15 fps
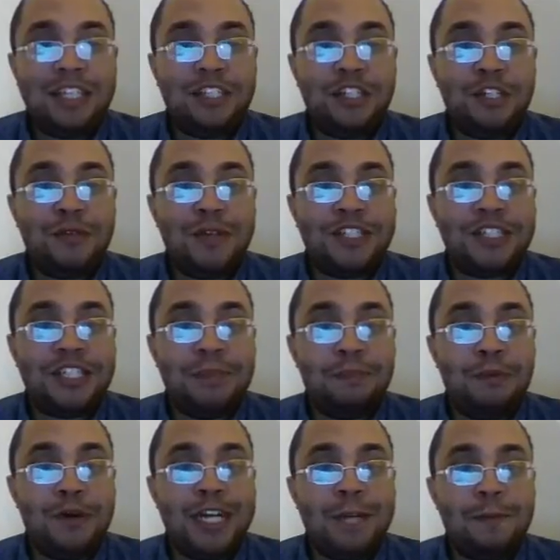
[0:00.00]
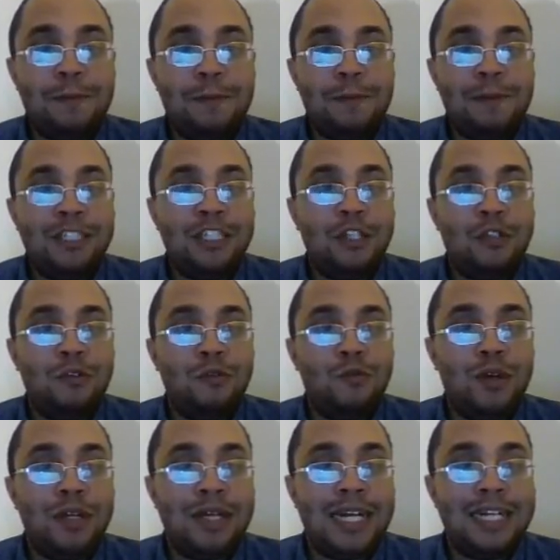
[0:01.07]
on the rest of the board. It depends on
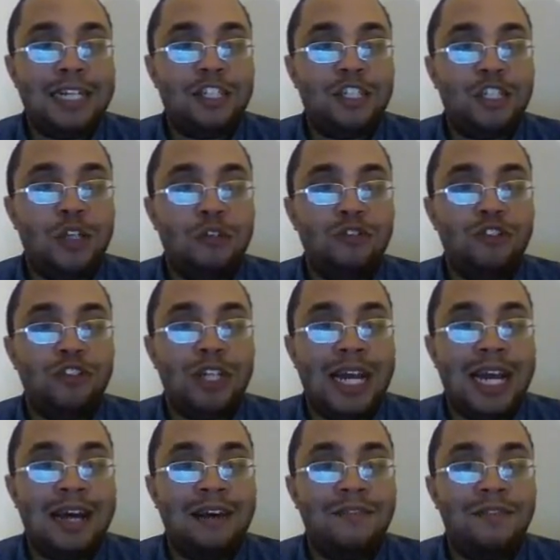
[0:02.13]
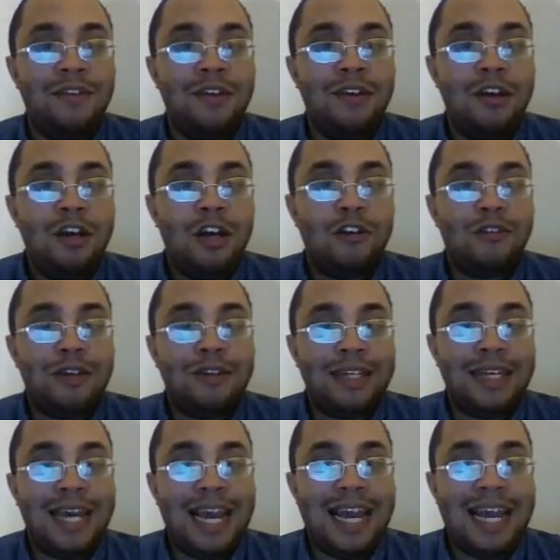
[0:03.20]
what kind of stones you have around
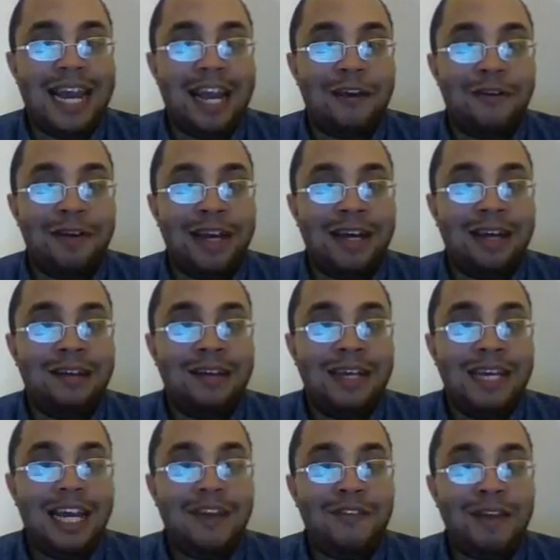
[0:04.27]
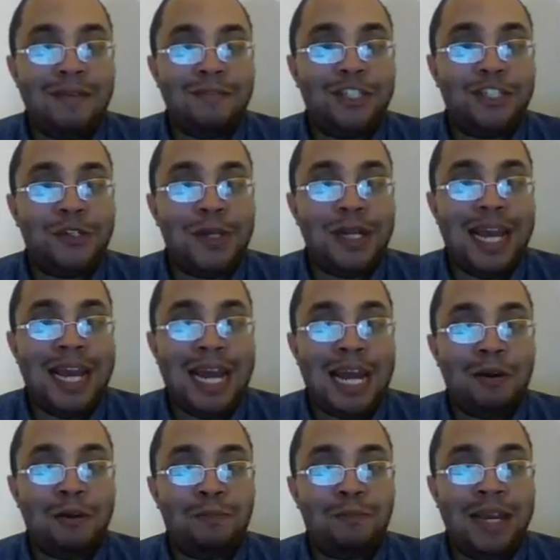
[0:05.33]
the A area. If you have a stone at A,
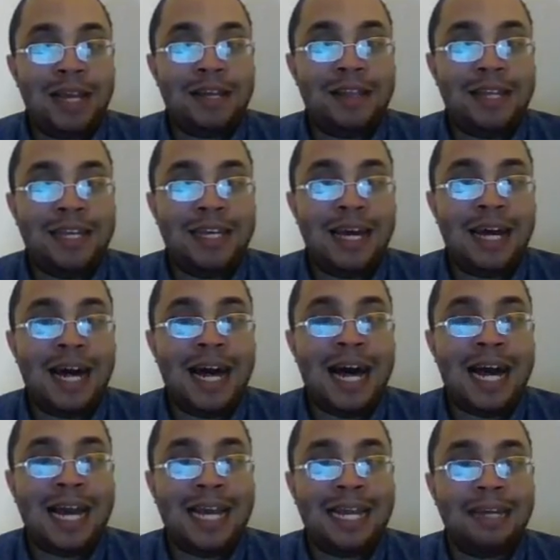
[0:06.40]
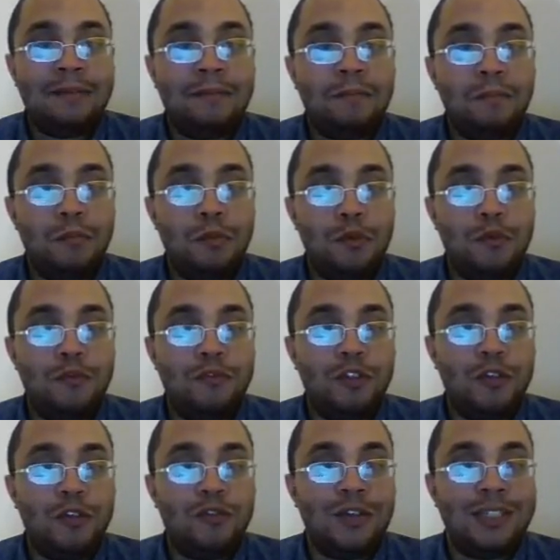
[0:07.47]
I would pick the high move.
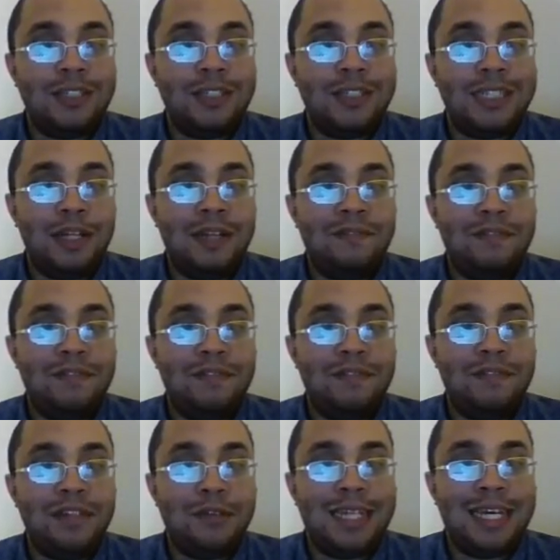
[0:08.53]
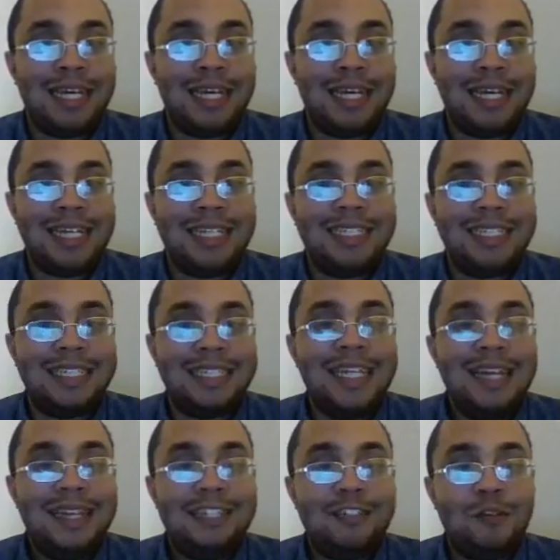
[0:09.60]
So for example, if the game looked like this
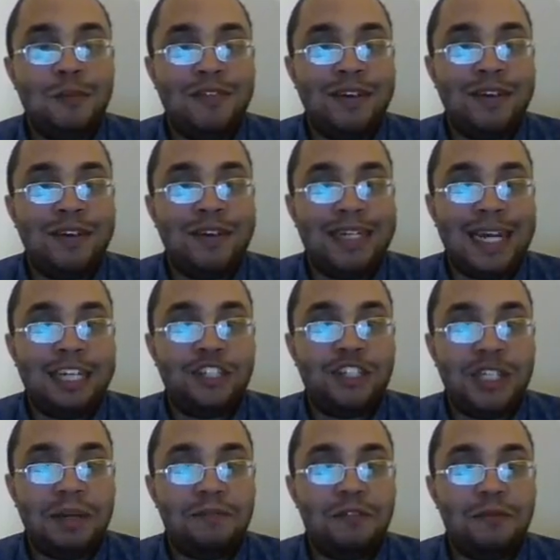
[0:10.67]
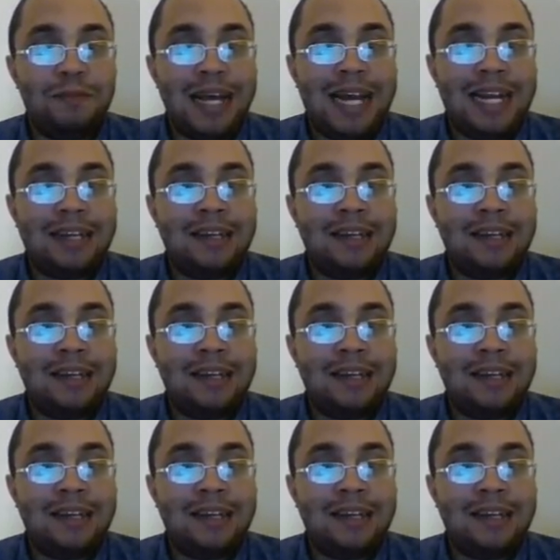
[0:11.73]
will be a very nice shape for black.